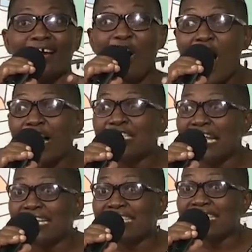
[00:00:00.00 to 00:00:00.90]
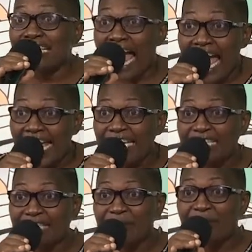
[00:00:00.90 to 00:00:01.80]
got his
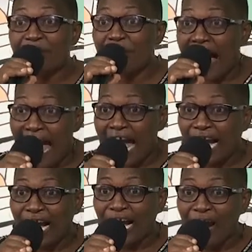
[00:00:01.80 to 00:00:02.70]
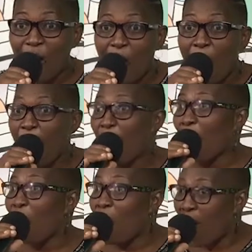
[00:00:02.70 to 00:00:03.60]
sight back.
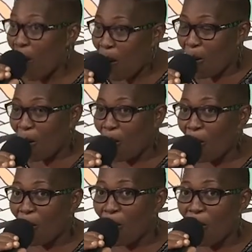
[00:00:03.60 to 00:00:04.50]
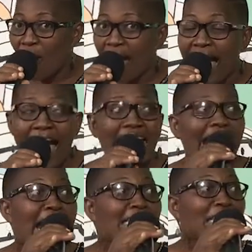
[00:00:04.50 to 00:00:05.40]
Whoa! I
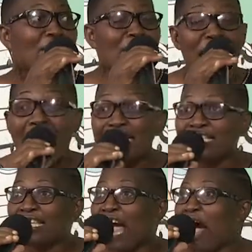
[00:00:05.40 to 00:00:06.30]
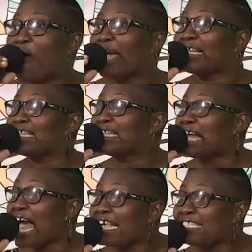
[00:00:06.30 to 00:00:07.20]
can't imagine how
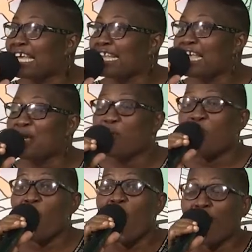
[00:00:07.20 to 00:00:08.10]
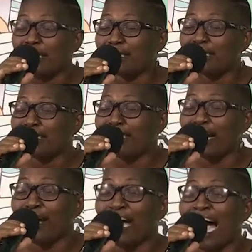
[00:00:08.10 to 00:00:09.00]
excited he was.
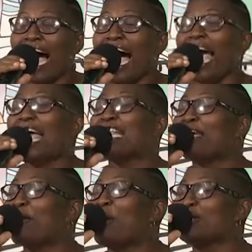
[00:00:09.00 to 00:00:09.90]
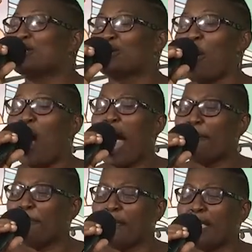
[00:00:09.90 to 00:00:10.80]
And he was so
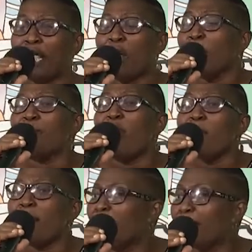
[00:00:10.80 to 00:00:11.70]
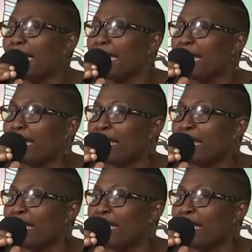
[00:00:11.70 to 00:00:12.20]
happy. Probably